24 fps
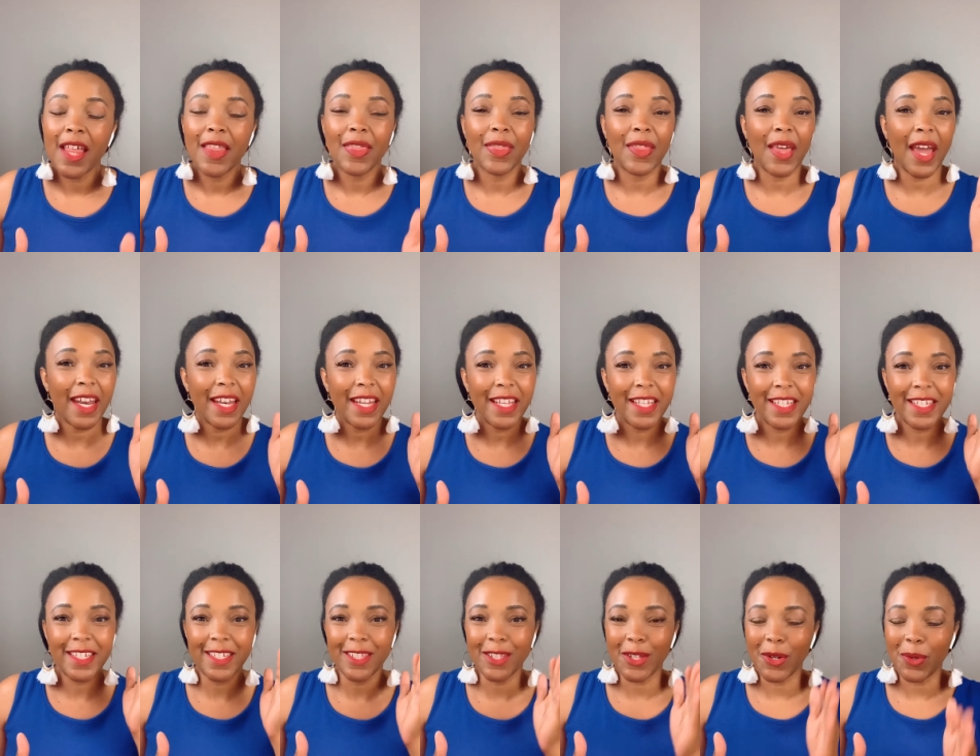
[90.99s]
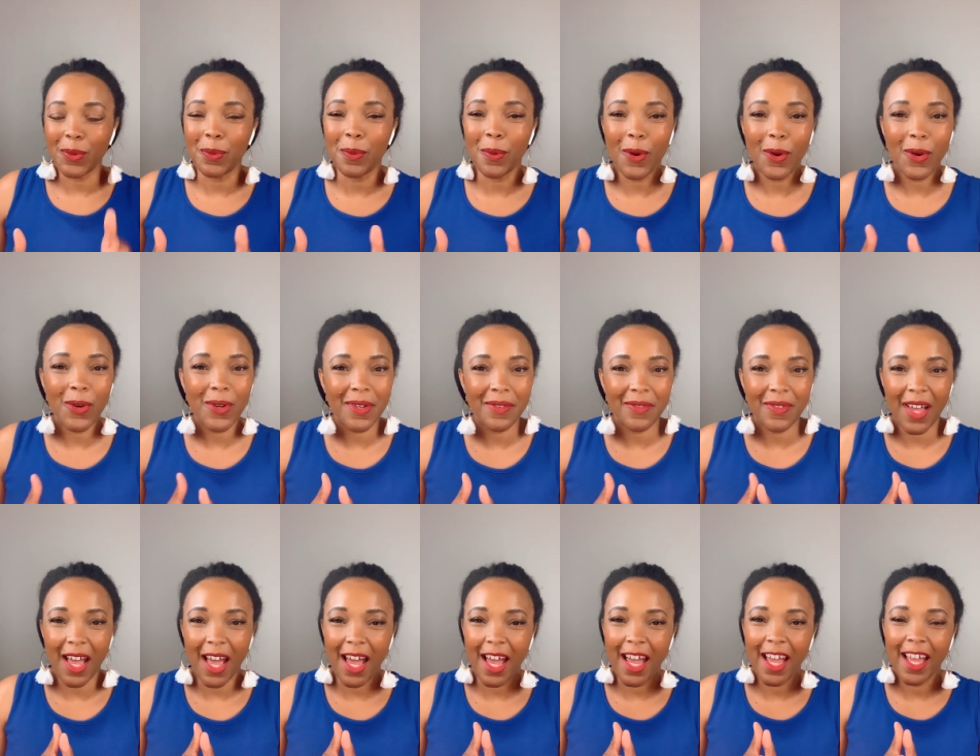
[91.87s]
That is the word of
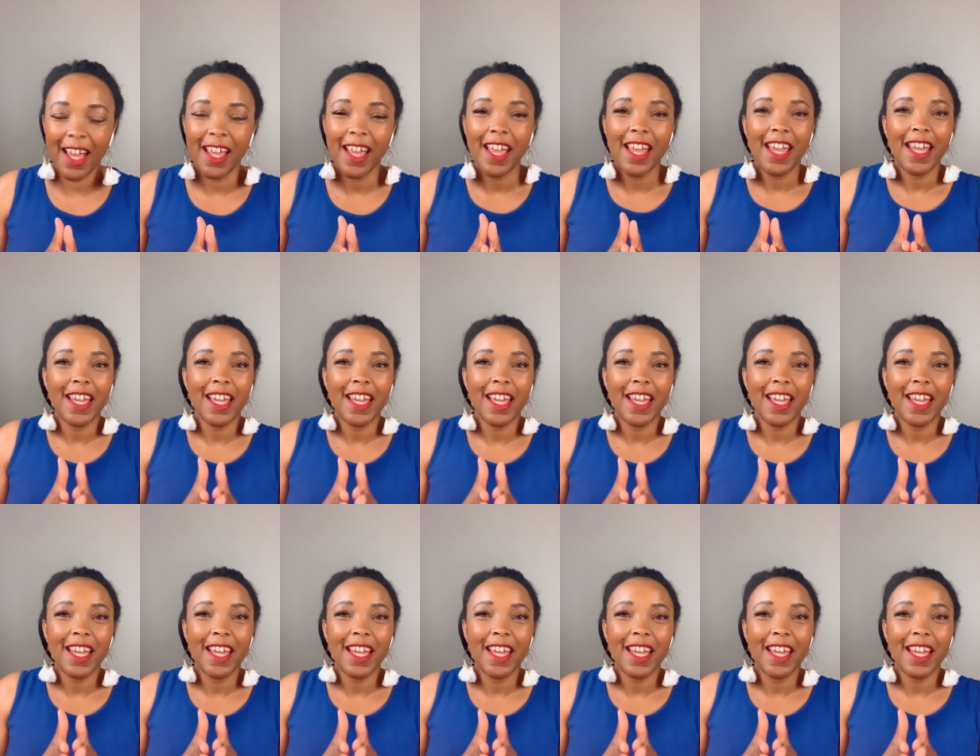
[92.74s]
God.